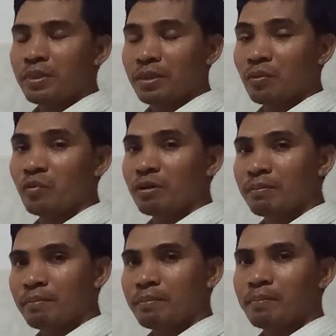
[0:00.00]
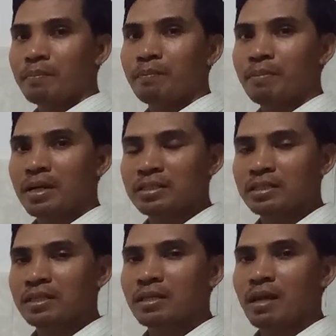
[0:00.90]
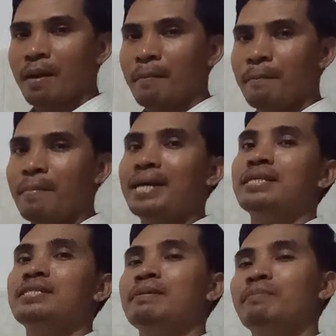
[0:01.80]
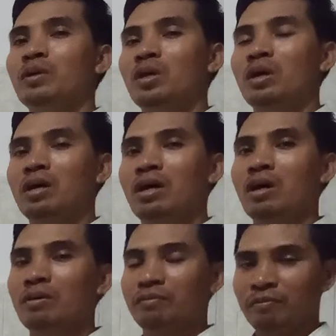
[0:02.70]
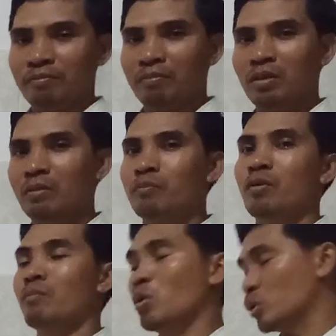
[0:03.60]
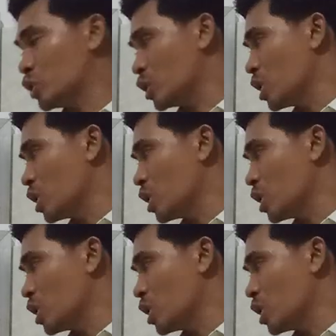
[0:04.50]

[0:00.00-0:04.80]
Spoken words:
the word past participle of promote.